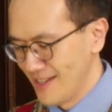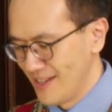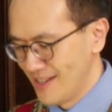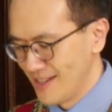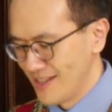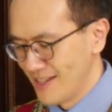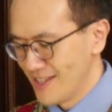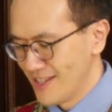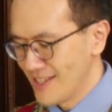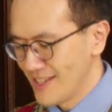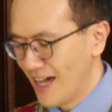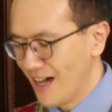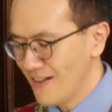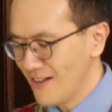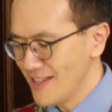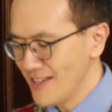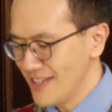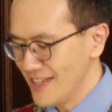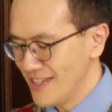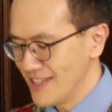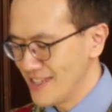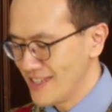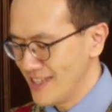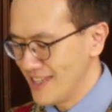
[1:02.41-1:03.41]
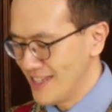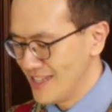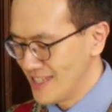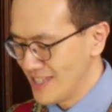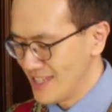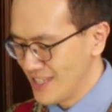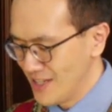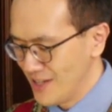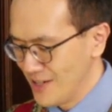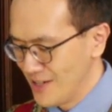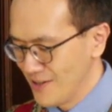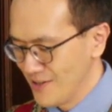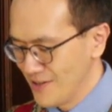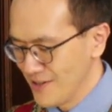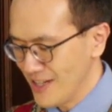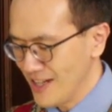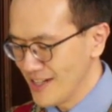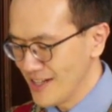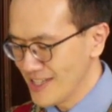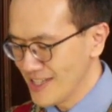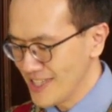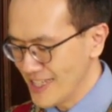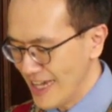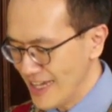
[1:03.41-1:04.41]
The Southeast is still
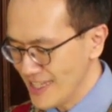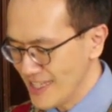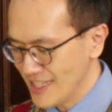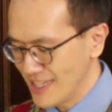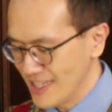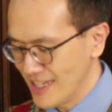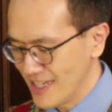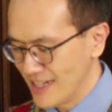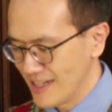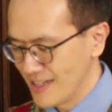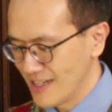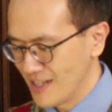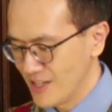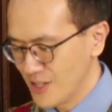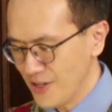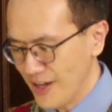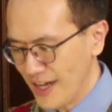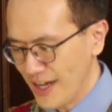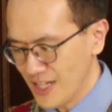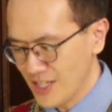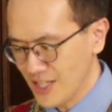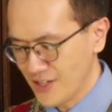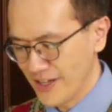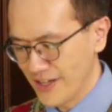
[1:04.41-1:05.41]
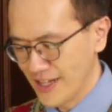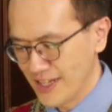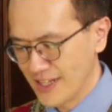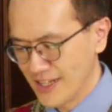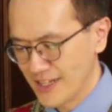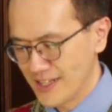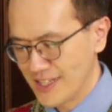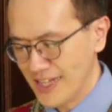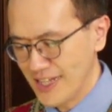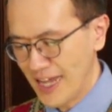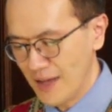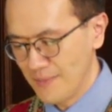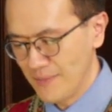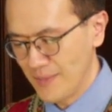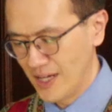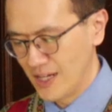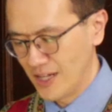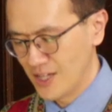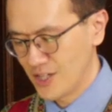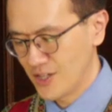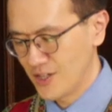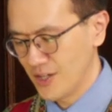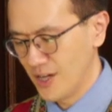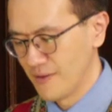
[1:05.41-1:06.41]
assessing the tragic
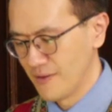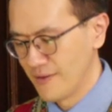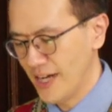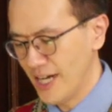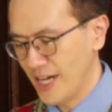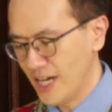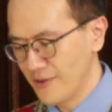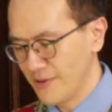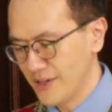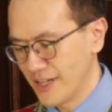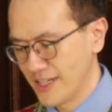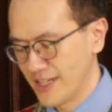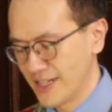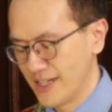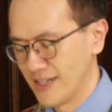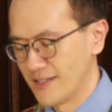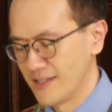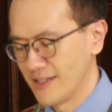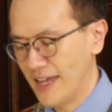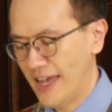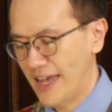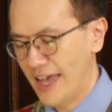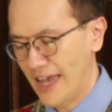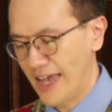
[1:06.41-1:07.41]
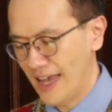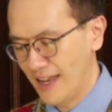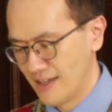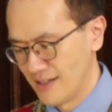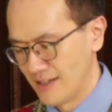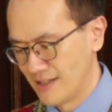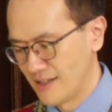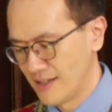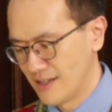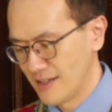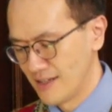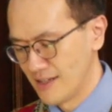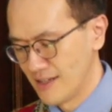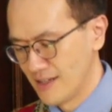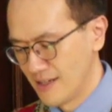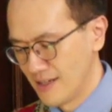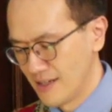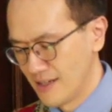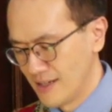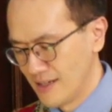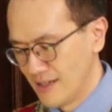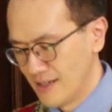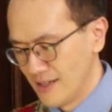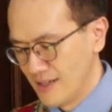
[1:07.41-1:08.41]
damage of Hurricane Helene.
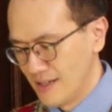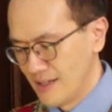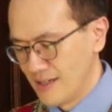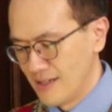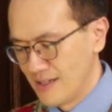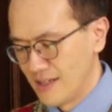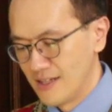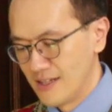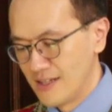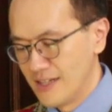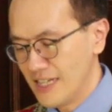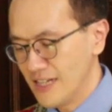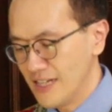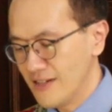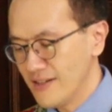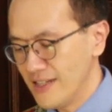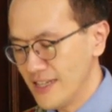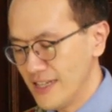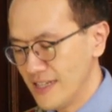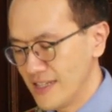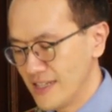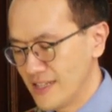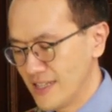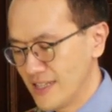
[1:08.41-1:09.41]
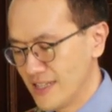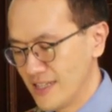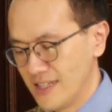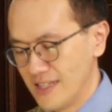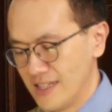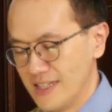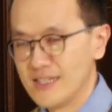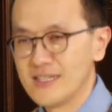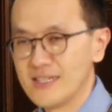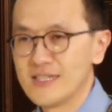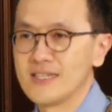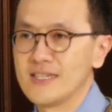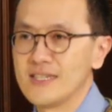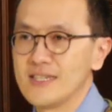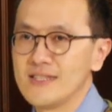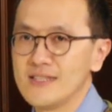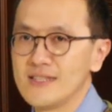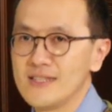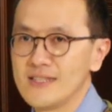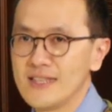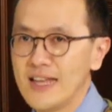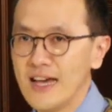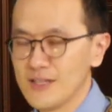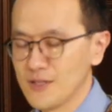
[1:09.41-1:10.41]
The Near East is
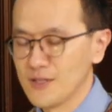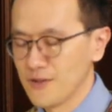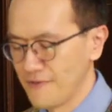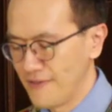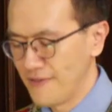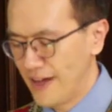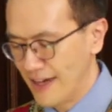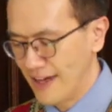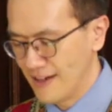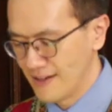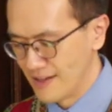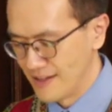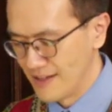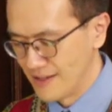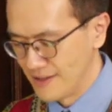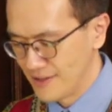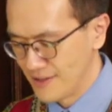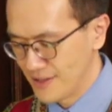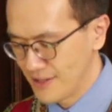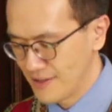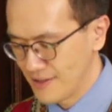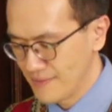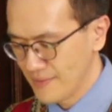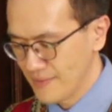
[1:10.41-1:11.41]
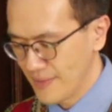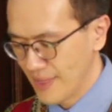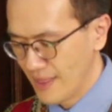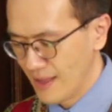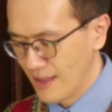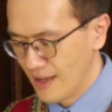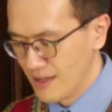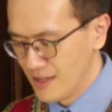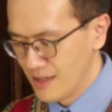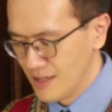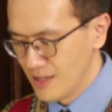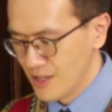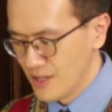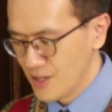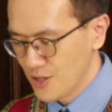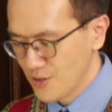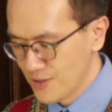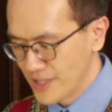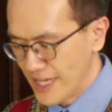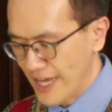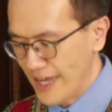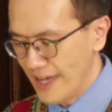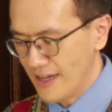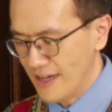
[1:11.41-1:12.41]
in lots of violence.
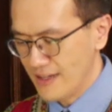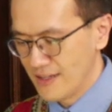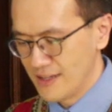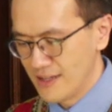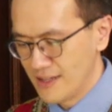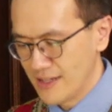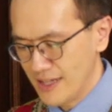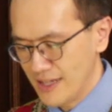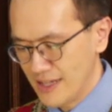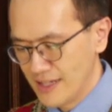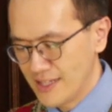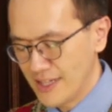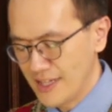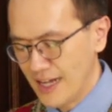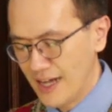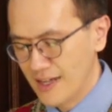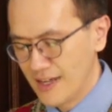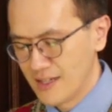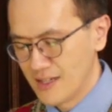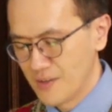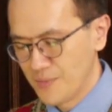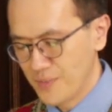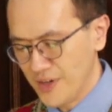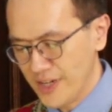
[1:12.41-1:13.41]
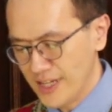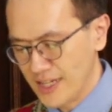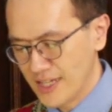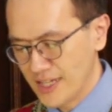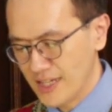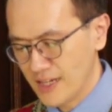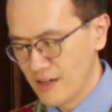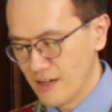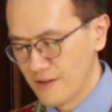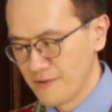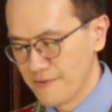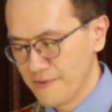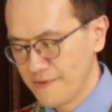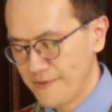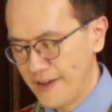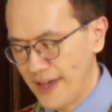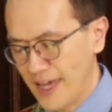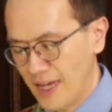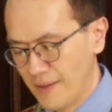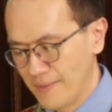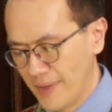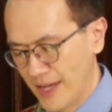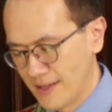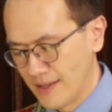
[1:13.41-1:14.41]
Sudan is on the brink of
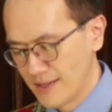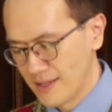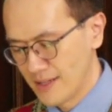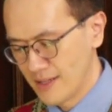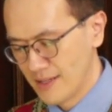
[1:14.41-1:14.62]
famine.